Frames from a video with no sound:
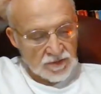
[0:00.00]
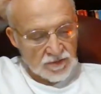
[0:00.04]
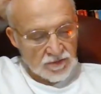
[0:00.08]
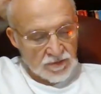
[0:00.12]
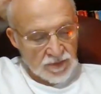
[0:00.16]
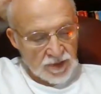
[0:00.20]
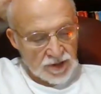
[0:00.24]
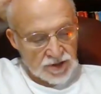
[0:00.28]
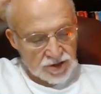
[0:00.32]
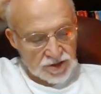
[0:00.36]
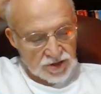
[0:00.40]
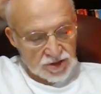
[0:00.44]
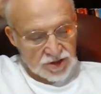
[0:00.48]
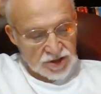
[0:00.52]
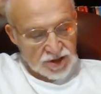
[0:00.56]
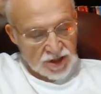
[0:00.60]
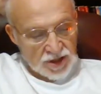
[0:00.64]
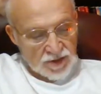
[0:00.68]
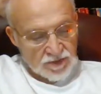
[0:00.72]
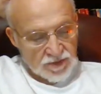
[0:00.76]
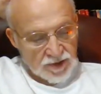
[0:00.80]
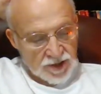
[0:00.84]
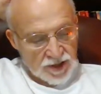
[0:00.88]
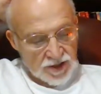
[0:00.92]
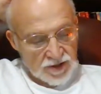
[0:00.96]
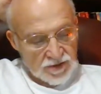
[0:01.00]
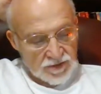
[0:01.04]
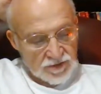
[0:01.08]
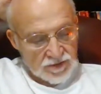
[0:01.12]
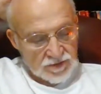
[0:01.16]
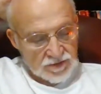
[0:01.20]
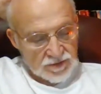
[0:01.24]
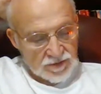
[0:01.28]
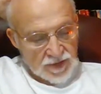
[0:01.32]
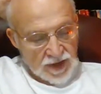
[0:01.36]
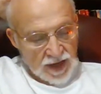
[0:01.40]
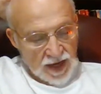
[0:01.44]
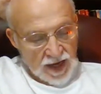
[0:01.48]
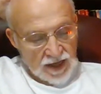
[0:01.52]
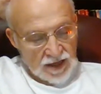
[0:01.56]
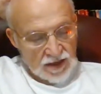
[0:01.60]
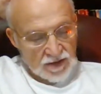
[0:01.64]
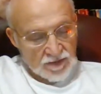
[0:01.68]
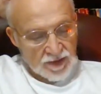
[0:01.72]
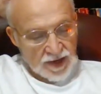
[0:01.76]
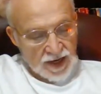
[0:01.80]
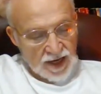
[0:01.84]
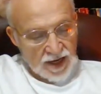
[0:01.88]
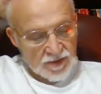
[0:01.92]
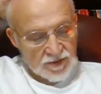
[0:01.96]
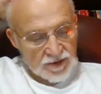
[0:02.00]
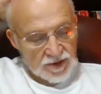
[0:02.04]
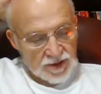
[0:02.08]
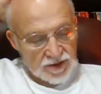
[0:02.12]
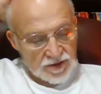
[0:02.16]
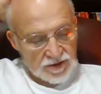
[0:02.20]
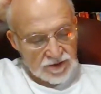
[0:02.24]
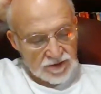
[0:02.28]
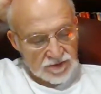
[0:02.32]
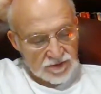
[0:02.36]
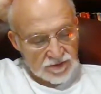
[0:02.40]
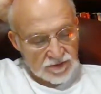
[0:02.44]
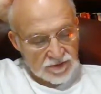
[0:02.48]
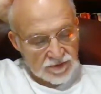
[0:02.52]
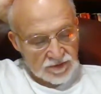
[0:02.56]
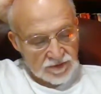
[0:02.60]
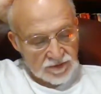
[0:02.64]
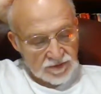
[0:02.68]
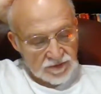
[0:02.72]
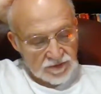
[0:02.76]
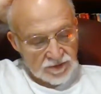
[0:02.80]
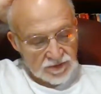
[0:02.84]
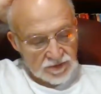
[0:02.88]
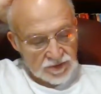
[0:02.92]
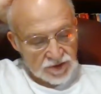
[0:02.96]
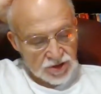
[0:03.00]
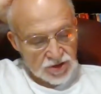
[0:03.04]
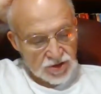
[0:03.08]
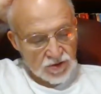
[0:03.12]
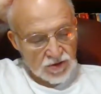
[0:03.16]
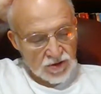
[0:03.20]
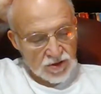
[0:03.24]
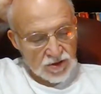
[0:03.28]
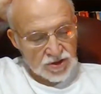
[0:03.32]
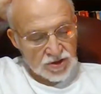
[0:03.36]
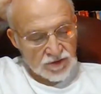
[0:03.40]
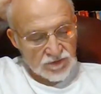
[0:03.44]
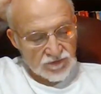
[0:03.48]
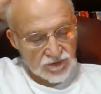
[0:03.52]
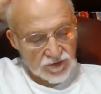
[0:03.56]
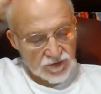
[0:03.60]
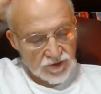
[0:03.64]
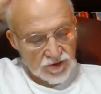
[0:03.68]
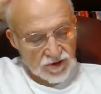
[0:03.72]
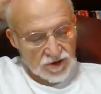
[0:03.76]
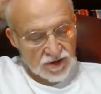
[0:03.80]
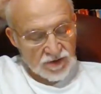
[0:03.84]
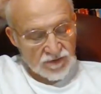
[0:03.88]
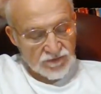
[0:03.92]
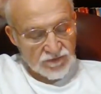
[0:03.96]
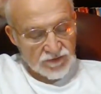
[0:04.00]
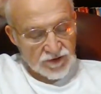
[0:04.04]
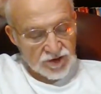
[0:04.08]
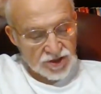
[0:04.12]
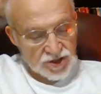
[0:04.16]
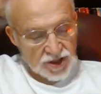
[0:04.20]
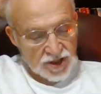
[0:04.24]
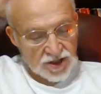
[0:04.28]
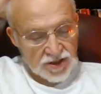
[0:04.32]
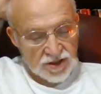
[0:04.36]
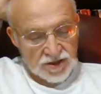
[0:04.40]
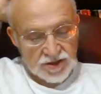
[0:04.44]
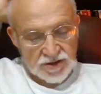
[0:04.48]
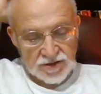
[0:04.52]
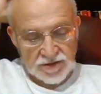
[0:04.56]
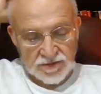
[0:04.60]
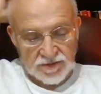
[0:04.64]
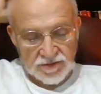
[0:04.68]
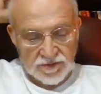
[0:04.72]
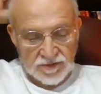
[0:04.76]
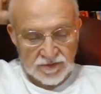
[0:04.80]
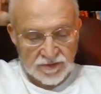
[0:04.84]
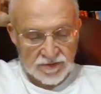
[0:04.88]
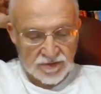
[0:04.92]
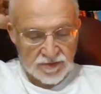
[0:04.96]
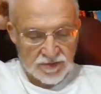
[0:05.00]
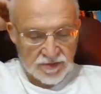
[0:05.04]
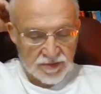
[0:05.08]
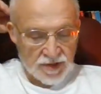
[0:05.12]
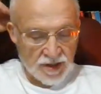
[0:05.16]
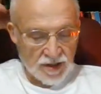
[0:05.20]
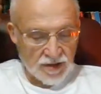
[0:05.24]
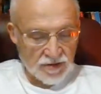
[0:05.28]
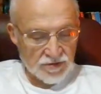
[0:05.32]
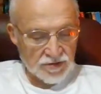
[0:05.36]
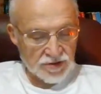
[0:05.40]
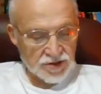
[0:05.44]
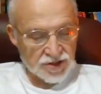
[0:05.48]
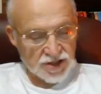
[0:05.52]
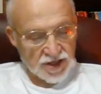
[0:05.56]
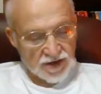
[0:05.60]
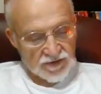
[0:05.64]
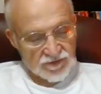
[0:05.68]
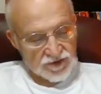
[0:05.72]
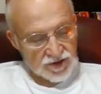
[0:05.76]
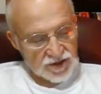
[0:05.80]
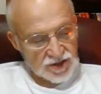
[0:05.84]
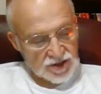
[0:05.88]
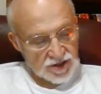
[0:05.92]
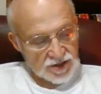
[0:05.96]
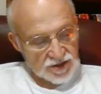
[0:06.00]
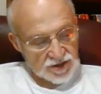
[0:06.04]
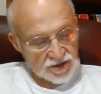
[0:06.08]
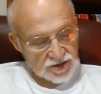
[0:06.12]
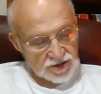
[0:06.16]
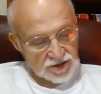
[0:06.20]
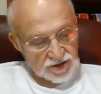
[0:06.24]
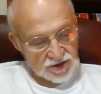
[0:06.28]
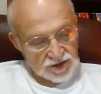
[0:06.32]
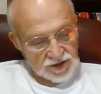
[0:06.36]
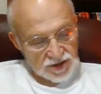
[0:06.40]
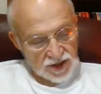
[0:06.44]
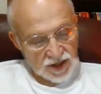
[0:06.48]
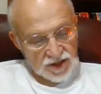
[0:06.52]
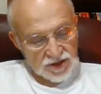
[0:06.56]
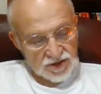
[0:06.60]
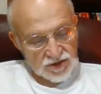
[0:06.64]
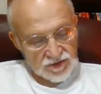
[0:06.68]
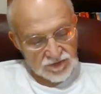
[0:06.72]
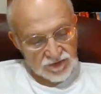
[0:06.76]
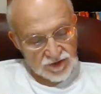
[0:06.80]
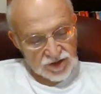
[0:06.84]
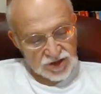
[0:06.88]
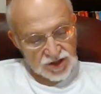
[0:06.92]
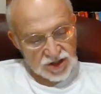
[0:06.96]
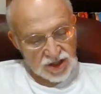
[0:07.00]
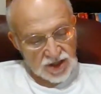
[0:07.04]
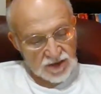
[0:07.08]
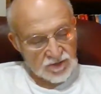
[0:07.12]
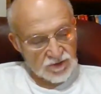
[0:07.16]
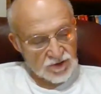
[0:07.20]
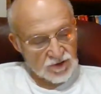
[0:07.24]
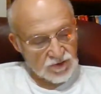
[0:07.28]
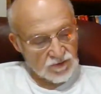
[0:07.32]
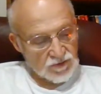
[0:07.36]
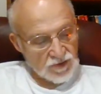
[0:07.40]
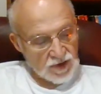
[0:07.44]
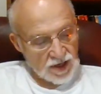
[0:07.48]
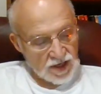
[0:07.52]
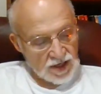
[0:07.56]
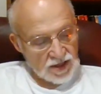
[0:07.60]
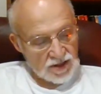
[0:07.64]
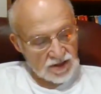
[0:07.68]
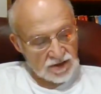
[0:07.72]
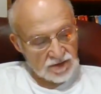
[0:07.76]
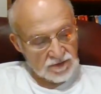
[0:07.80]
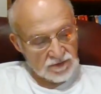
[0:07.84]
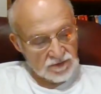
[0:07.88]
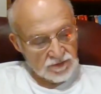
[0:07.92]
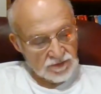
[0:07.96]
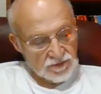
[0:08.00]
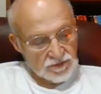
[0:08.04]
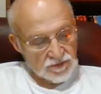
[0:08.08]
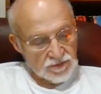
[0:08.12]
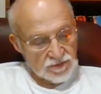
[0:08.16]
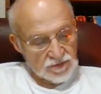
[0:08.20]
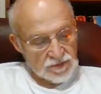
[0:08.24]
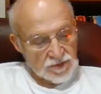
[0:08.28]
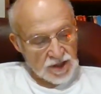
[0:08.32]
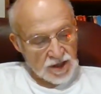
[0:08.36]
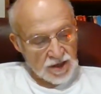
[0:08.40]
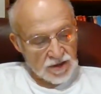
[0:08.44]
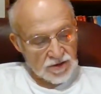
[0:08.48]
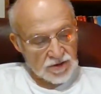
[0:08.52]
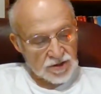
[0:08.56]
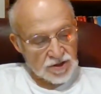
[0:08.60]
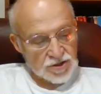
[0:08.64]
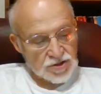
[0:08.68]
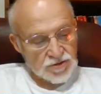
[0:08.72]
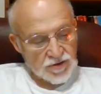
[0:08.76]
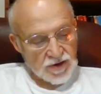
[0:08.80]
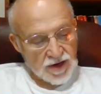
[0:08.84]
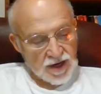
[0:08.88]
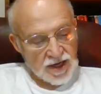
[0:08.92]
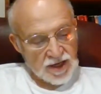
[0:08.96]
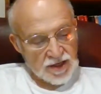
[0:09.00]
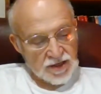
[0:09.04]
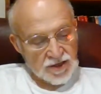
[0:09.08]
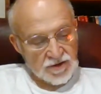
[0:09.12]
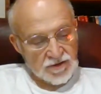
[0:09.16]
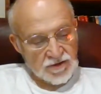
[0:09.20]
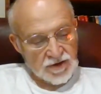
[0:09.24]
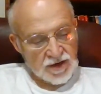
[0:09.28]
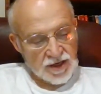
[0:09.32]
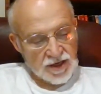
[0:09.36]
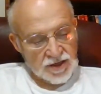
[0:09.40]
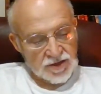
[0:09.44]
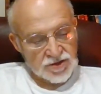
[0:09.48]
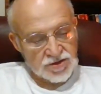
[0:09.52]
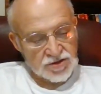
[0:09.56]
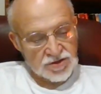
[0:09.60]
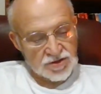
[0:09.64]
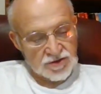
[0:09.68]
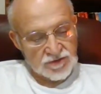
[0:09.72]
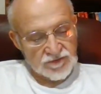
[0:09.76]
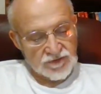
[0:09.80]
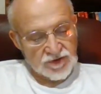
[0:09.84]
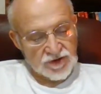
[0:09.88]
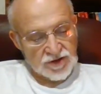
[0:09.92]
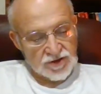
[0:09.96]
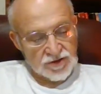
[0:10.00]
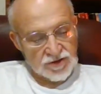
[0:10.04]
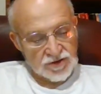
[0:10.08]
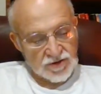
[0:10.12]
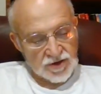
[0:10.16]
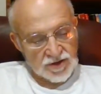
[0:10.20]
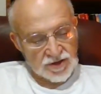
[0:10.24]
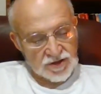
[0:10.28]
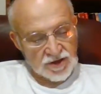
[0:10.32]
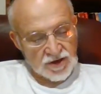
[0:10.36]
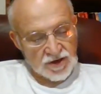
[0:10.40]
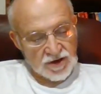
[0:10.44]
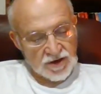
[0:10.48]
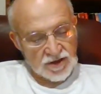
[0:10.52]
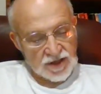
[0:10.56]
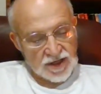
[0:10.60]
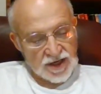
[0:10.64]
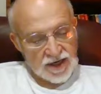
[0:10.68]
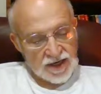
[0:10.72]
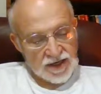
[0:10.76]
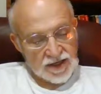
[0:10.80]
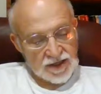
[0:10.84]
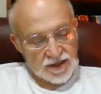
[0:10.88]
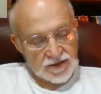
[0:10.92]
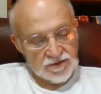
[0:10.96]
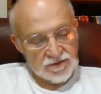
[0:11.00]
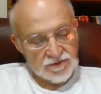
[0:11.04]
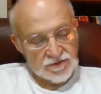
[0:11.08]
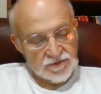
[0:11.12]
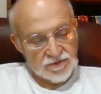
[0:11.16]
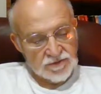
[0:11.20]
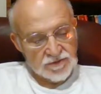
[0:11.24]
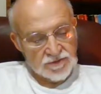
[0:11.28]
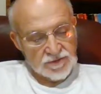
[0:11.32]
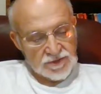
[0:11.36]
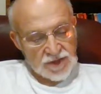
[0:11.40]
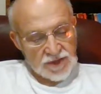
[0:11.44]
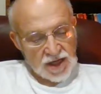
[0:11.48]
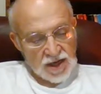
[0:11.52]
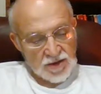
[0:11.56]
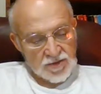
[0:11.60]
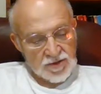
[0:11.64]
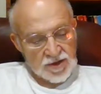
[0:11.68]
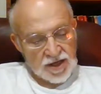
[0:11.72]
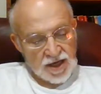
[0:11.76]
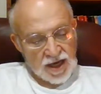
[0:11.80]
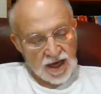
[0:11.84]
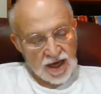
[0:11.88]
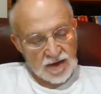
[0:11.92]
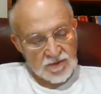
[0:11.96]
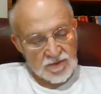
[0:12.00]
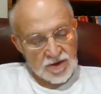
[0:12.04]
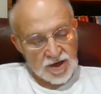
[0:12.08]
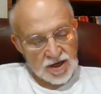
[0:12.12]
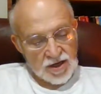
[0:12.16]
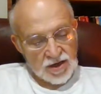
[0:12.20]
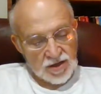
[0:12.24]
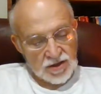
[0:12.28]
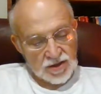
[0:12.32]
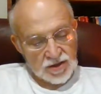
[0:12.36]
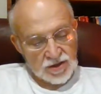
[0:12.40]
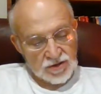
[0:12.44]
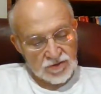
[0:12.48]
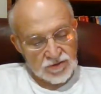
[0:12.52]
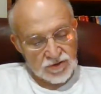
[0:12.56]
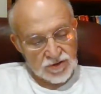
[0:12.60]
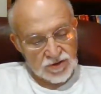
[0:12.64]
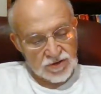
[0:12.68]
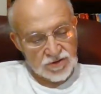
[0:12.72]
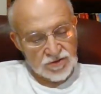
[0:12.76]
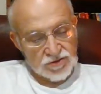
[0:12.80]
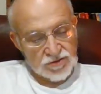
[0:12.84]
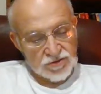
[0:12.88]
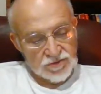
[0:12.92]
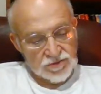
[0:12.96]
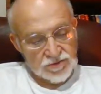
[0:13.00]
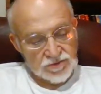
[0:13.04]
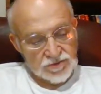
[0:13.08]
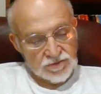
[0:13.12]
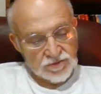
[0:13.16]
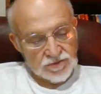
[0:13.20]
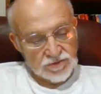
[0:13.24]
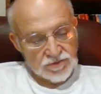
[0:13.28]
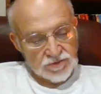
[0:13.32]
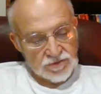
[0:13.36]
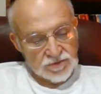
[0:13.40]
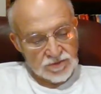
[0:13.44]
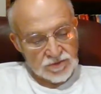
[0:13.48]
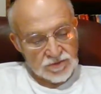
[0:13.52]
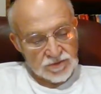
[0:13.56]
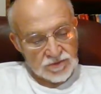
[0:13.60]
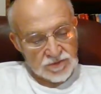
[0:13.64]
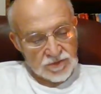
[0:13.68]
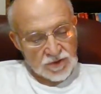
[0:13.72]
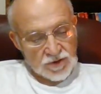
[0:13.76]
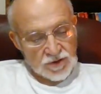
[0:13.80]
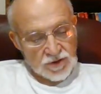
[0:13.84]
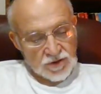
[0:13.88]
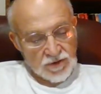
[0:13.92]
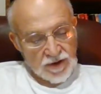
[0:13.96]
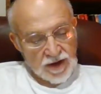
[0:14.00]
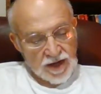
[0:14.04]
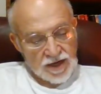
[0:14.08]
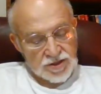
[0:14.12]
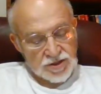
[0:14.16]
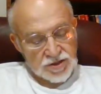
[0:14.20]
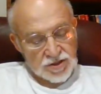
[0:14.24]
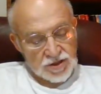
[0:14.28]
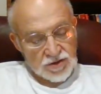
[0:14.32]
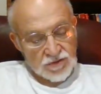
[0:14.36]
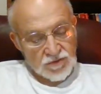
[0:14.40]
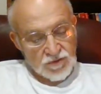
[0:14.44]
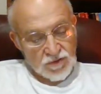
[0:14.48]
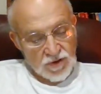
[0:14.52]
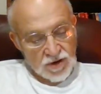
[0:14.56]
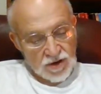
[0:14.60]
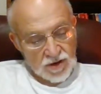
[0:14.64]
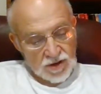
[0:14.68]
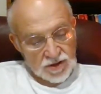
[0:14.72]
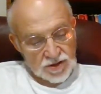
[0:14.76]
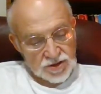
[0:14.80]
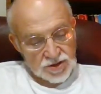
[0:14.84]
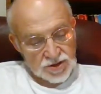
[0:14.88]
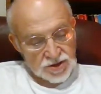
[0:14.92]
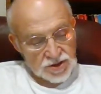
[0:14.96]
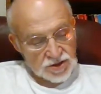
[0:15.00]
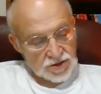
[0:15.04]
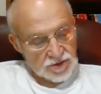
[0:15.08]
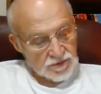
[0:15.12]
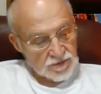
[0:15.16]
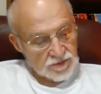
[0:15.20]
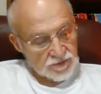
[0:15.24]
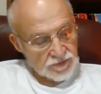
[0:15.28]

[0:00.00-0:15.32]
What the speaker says: Mississippi, Alabama, Georgia, Florida, and Virginia. On the 17th of December, while on a train near Hendersonville, North Carolina, he became ill and grew gradually worse.